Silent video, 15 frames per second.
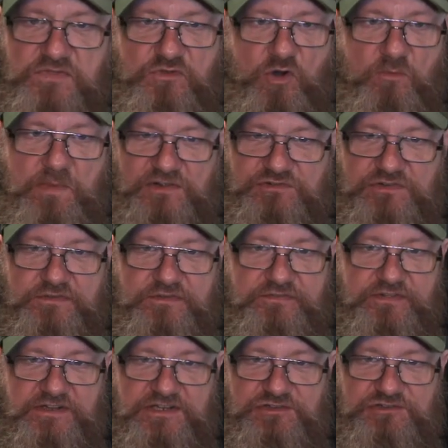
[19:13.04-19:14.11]
Not much of a
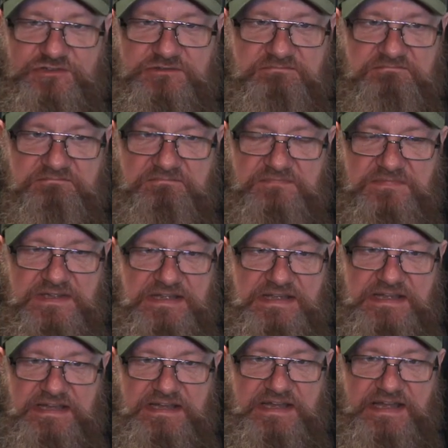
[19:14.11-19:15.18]
finish,
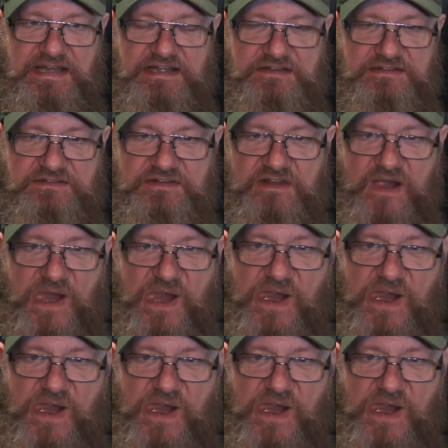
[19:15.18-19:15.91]
and